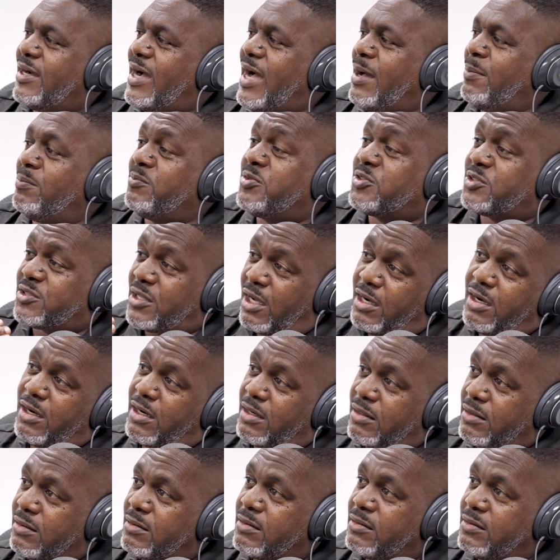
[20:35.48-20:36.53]
I'm
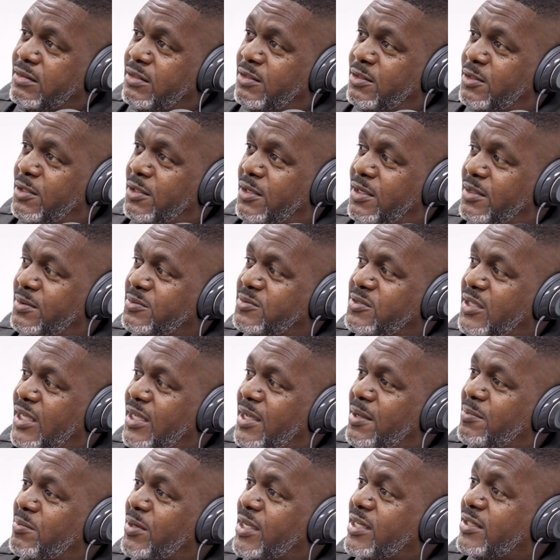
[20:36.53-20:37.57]
stuck. You know what I'm
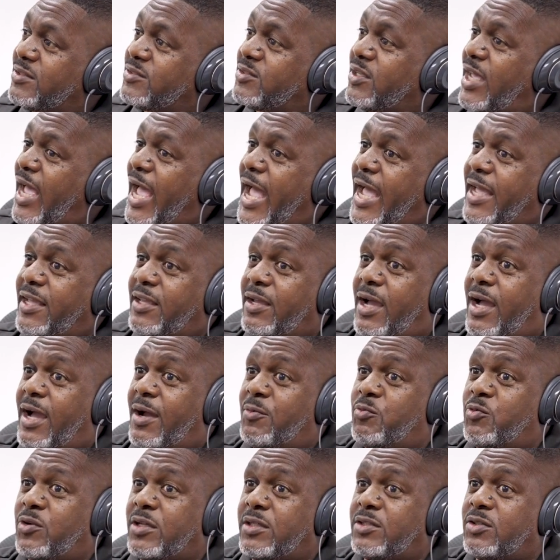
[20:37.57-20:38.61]
saying? Because
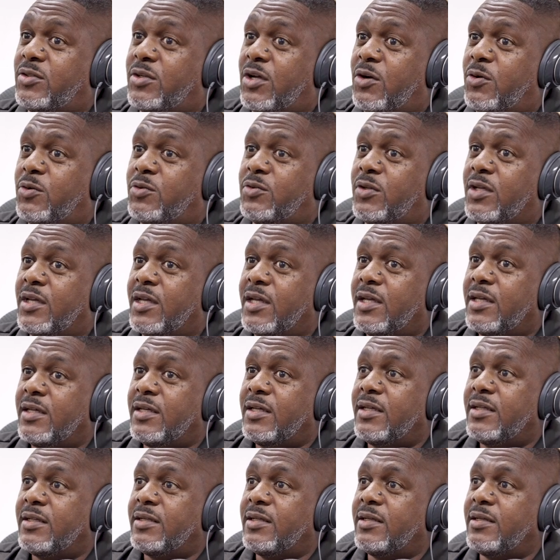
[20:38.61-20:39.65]
I you know,
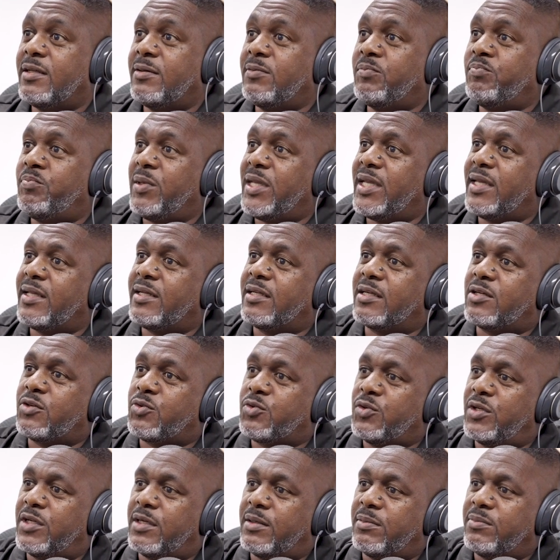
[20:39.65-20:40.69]
being a
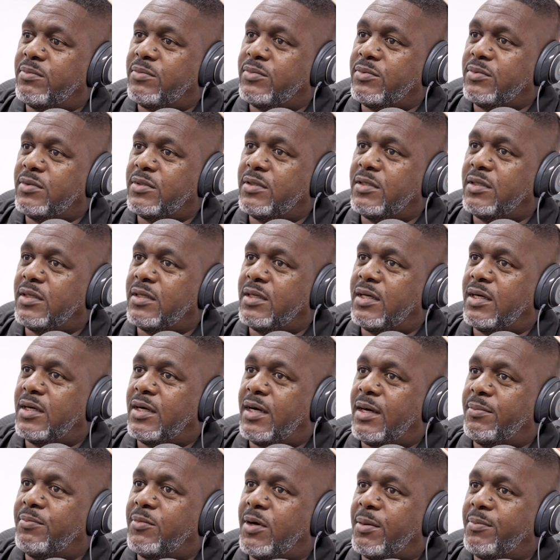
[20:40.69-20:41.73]
Crip, I'm
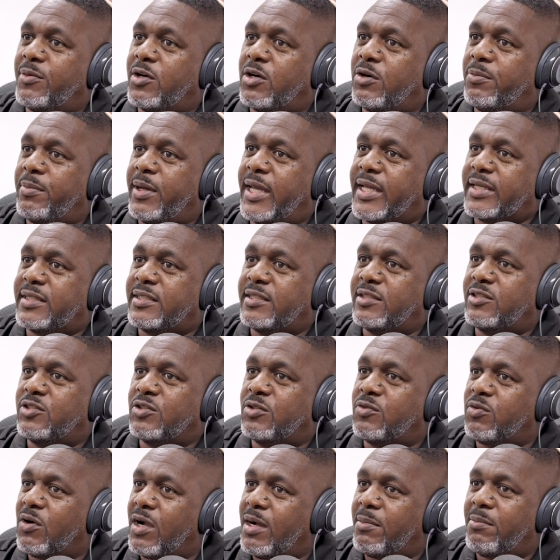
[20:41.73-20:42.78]
gonna go back to this.
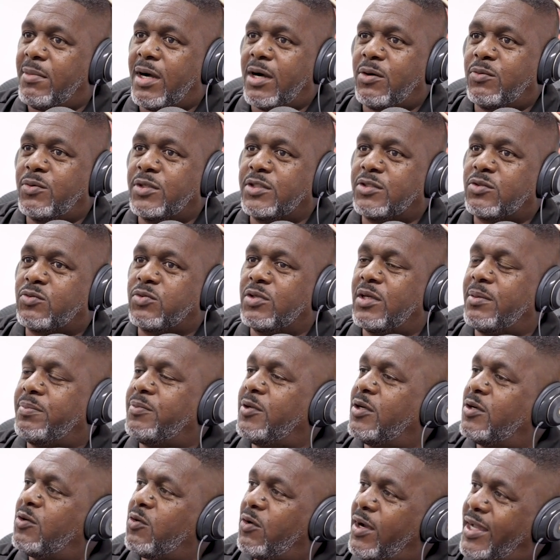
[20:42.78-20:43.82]
Your grandma was a Crip.
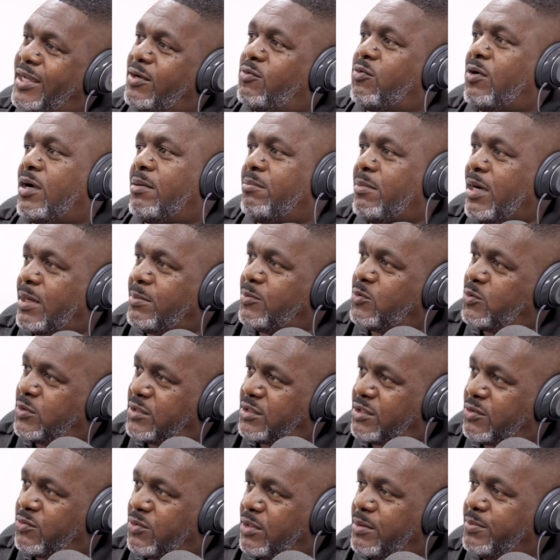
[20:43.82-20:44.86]
Your great grandmama
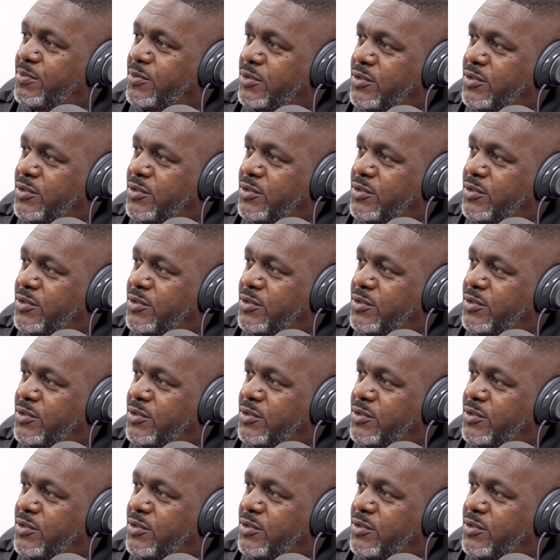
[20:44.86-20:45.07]
was a Crip.